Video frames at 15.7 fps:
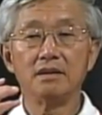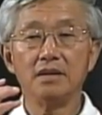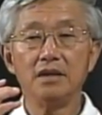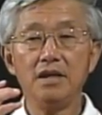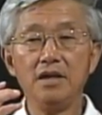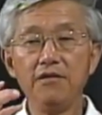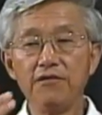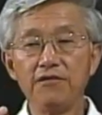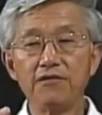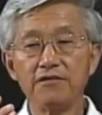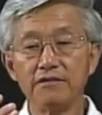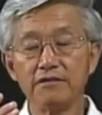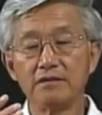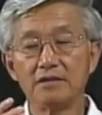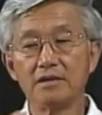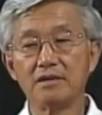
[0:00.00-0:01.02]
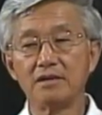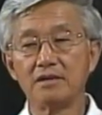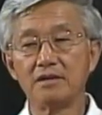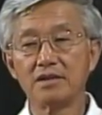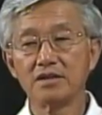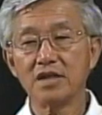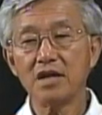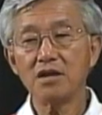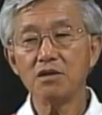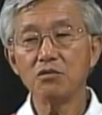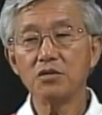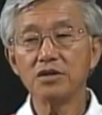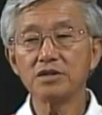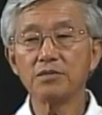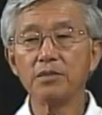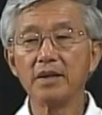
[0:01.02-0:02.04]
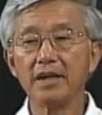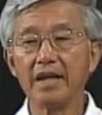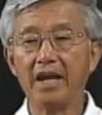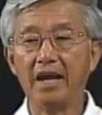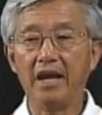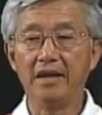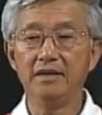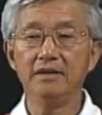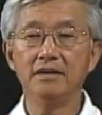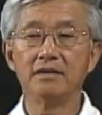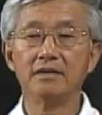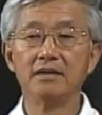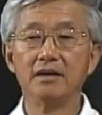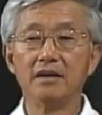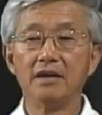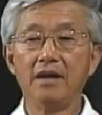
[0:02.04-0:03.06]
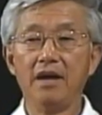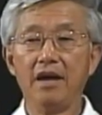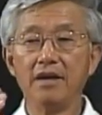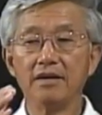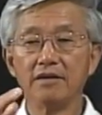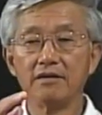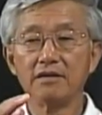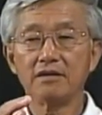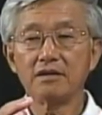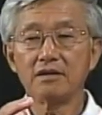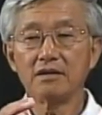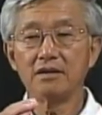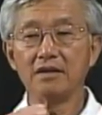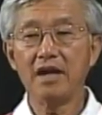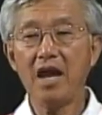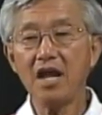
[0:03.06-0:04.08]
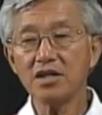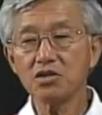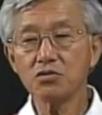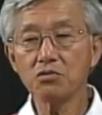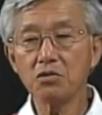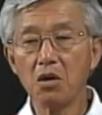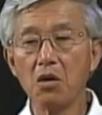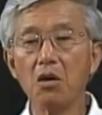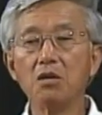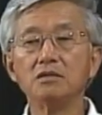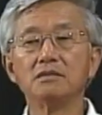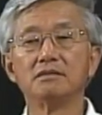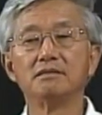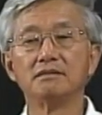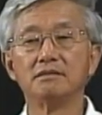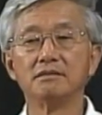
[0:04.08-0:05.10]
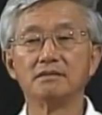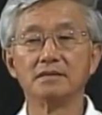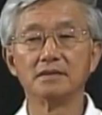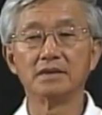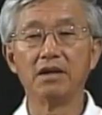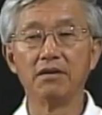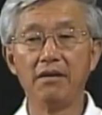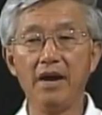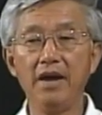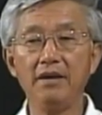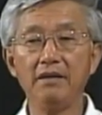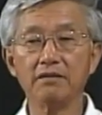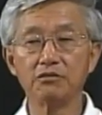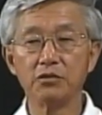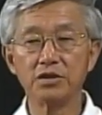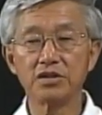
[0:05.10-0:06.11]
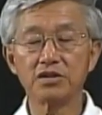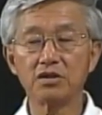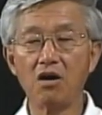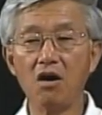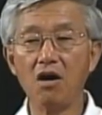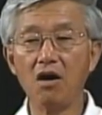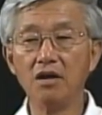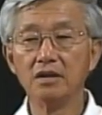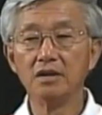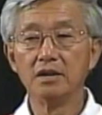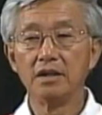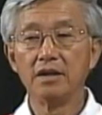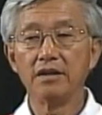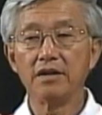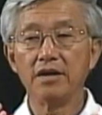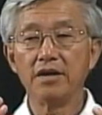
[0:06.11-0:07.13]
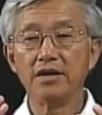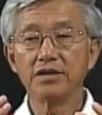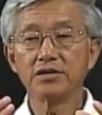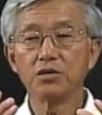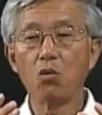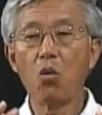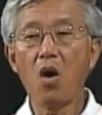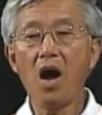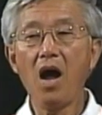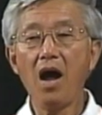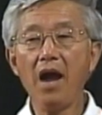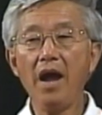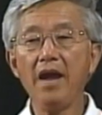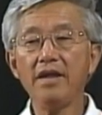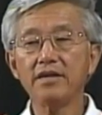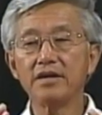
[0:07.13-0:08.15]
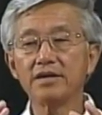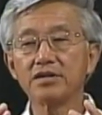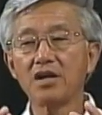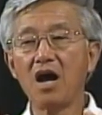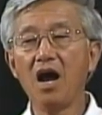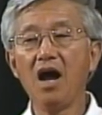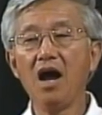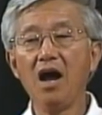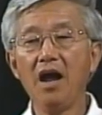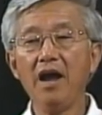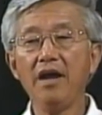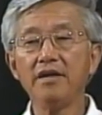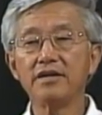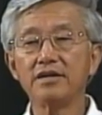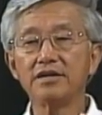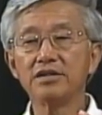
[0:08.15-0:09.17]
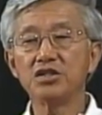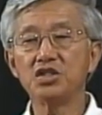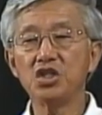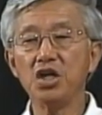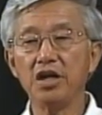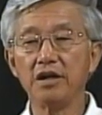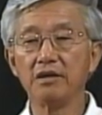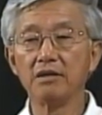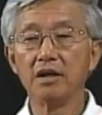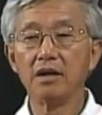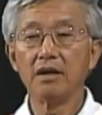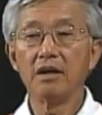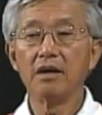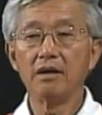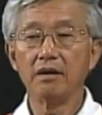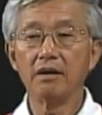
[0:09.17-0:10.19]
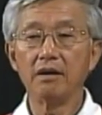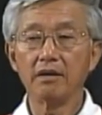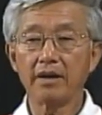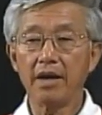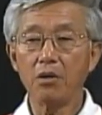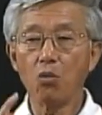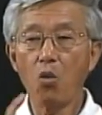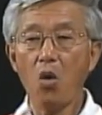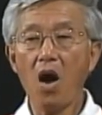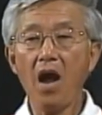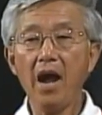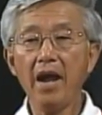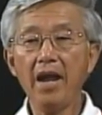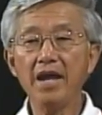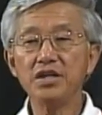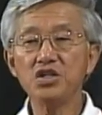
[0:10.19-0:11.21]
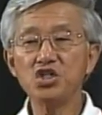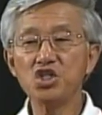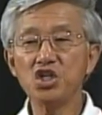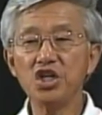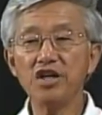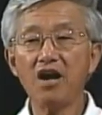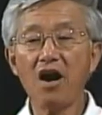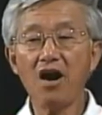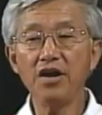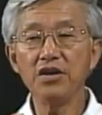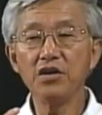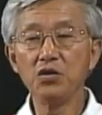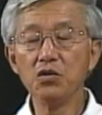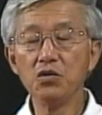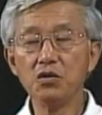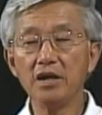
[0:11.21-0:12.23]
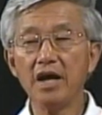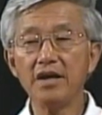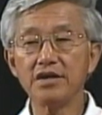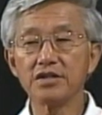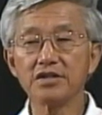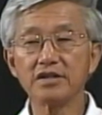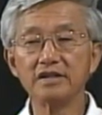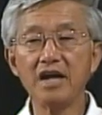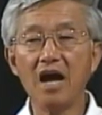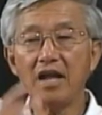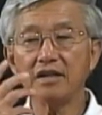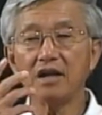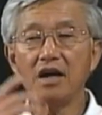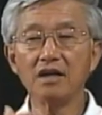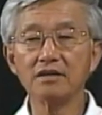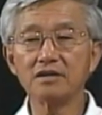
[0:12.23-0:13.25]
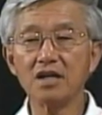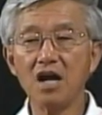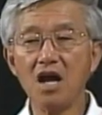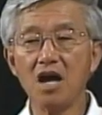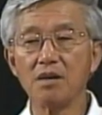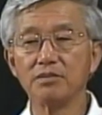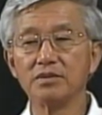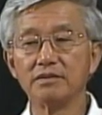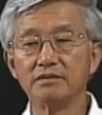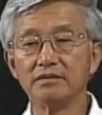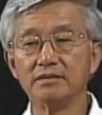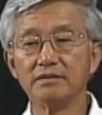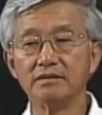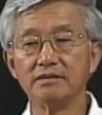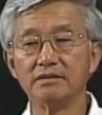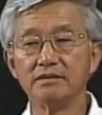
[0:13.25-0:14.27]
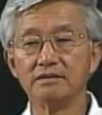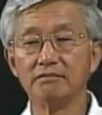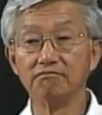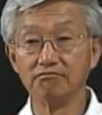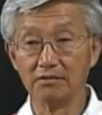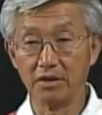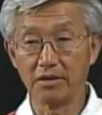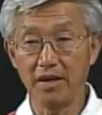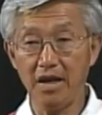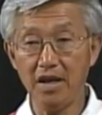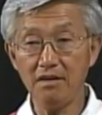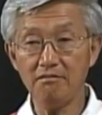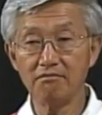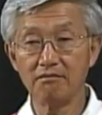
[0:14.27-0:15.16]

If the second word is plain, and the last row, all right, we saw there's a Y, there's I, there's G. Okay, Y and G are new letters, not on top. Okay?